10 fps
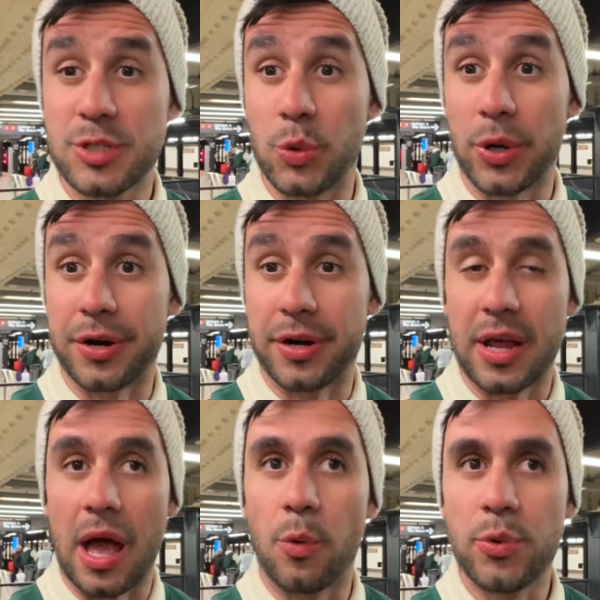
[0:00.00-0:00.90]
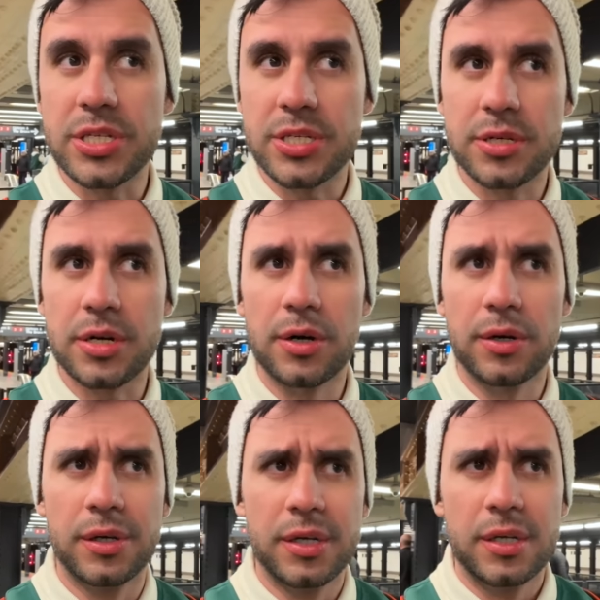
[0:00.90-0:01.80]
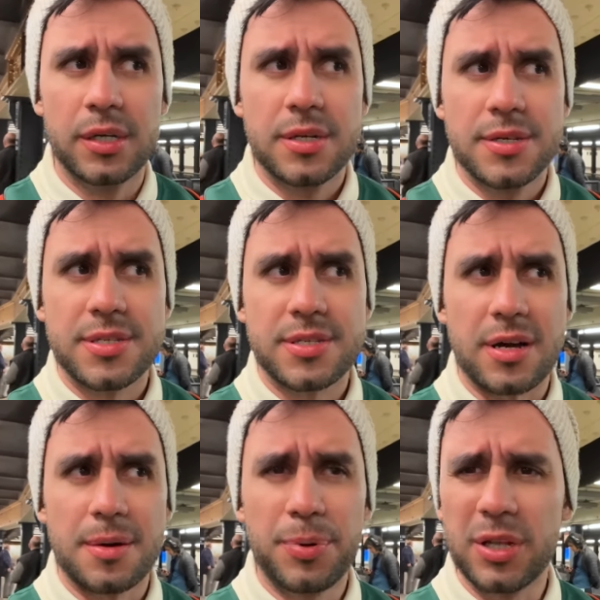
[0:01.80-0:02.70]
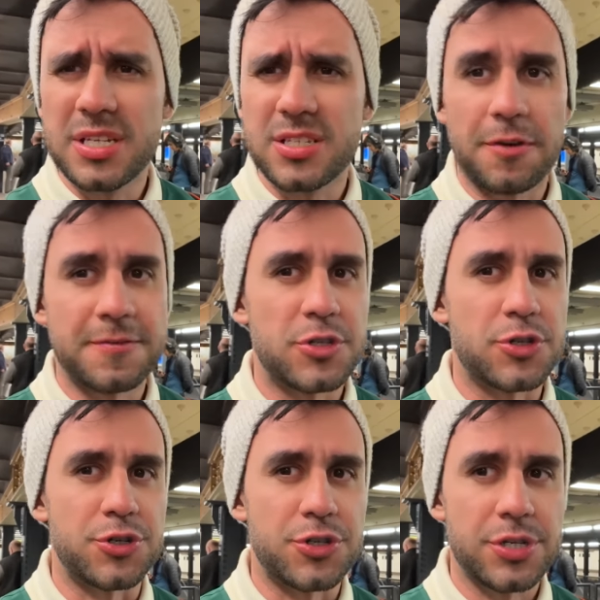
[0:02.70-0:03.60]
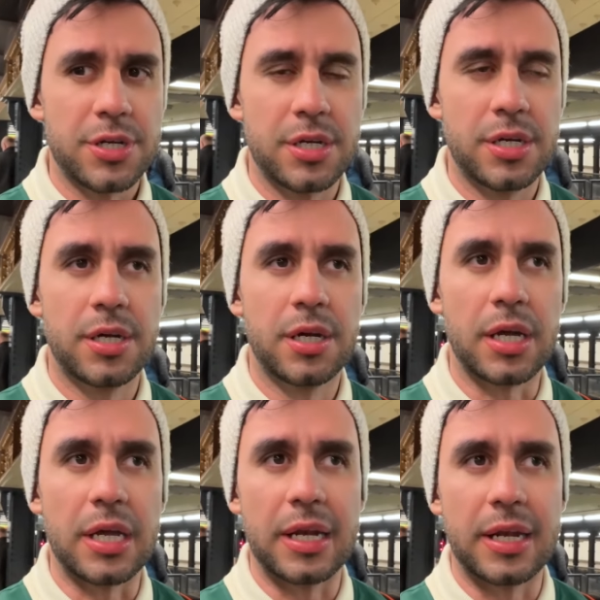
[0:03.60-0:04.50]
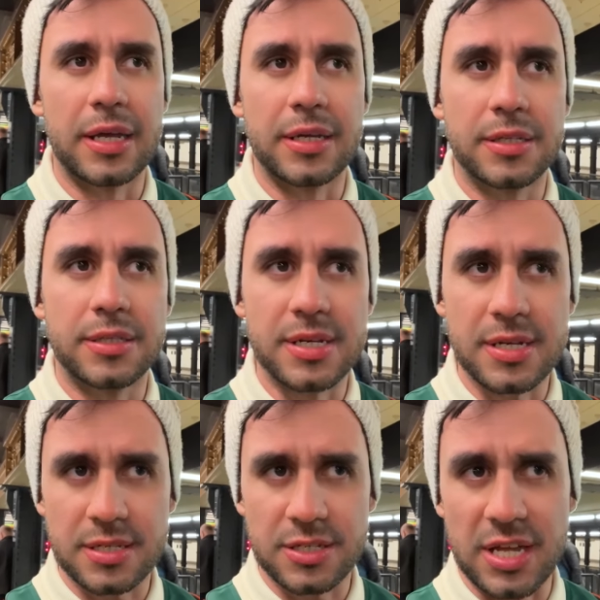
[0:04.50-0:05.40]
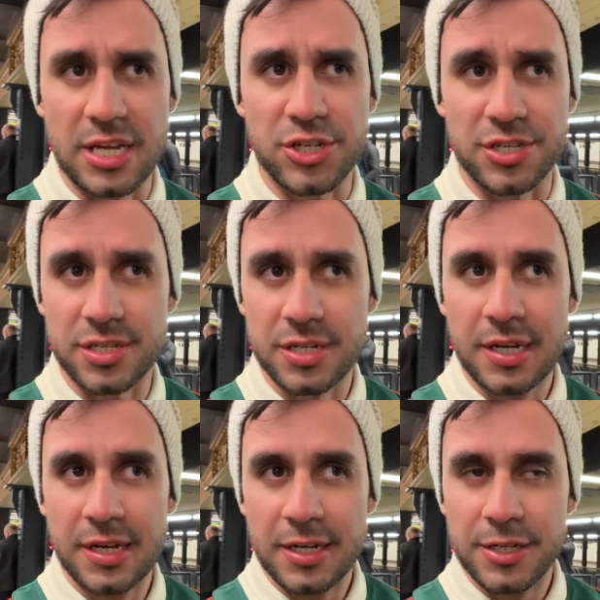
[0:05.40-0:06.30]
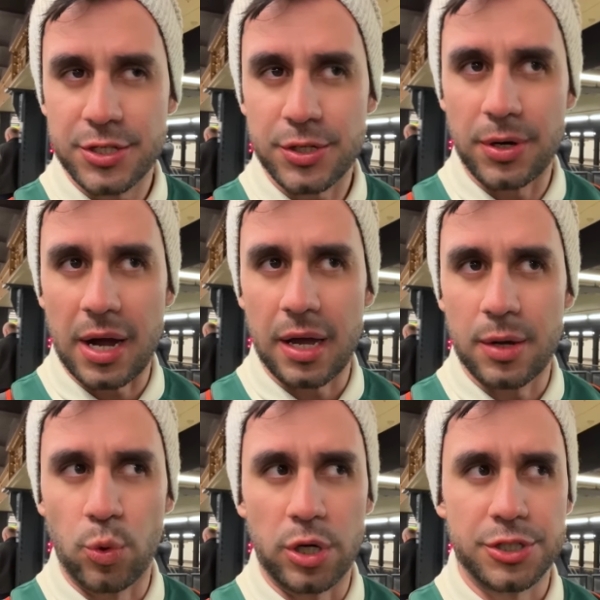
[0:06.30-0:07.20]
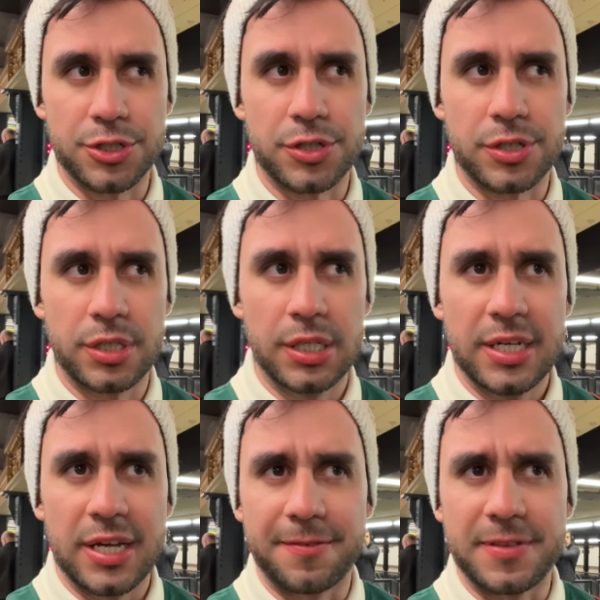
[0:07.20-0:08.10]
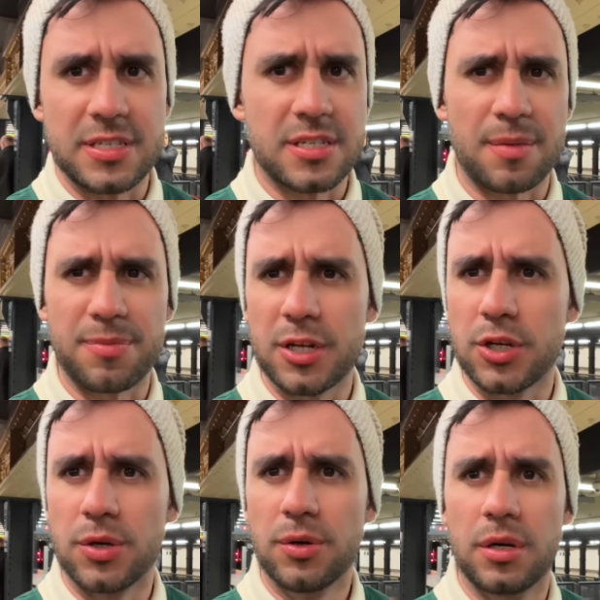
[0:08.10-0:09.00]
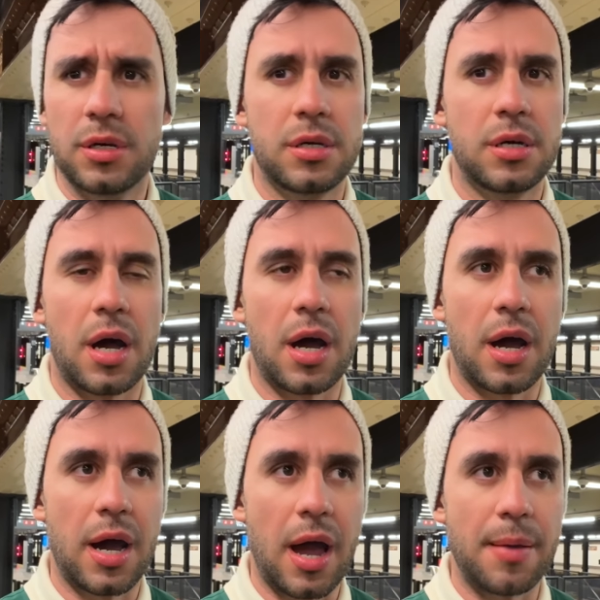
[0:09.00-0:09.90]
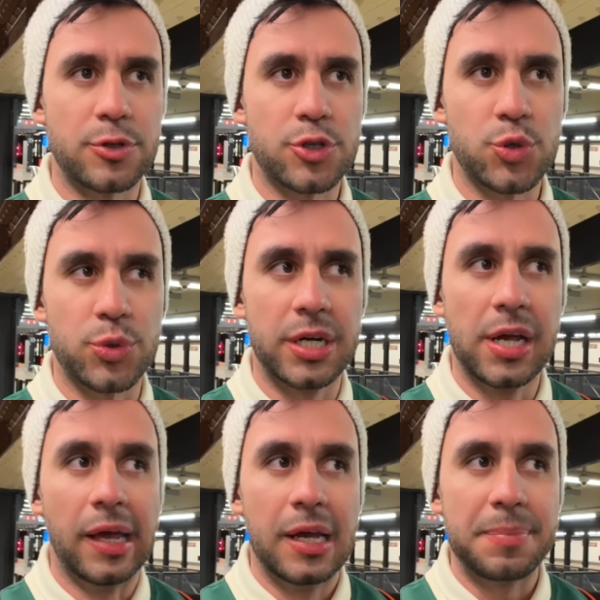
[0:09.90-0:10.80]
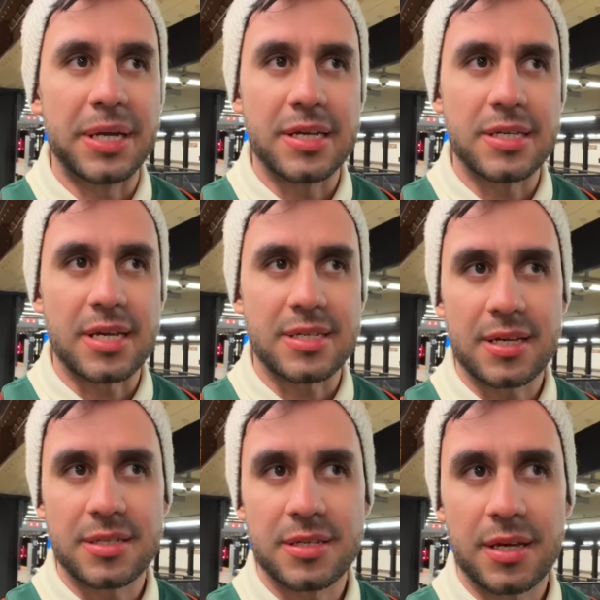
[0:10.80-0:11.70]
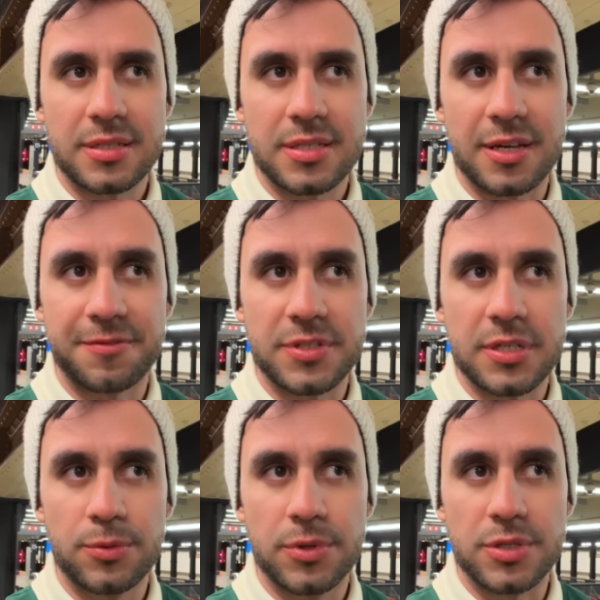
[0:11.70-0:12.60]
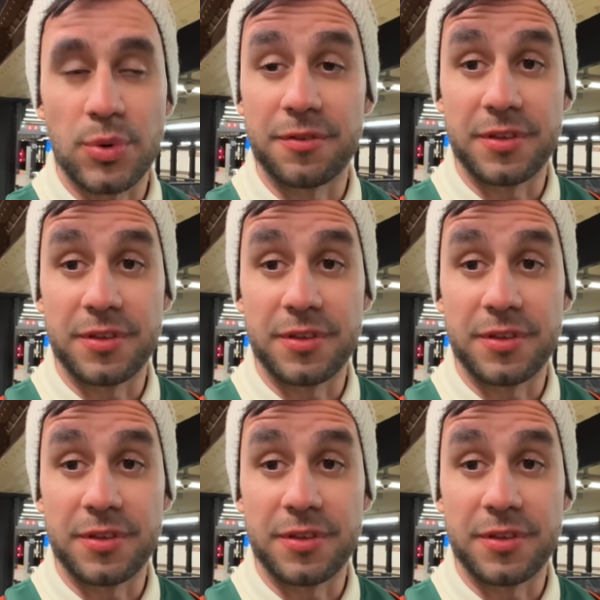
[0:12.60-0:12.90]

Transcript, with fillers: Square and we saw some police officers in these stations. So I wonder if this is something new. I, I, I'm not sure. Because as I said, safety was one of the